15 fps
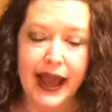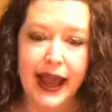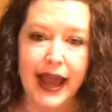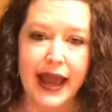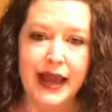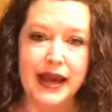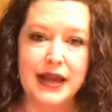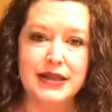
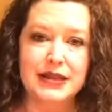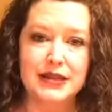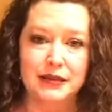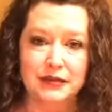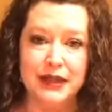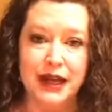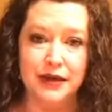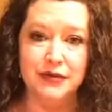And
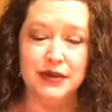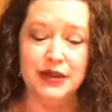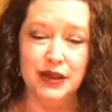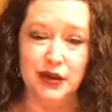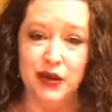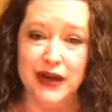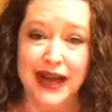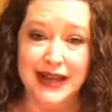sometimes the
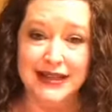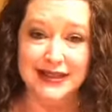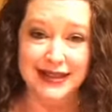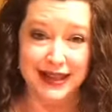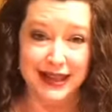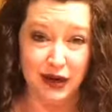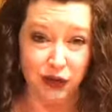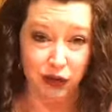Lord has to
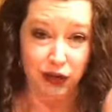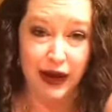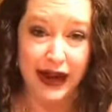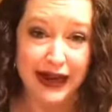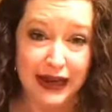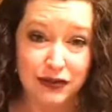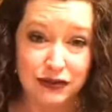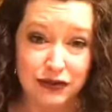get
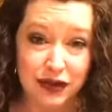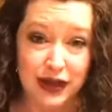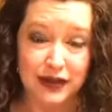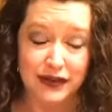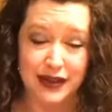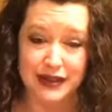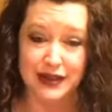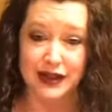right in front of us,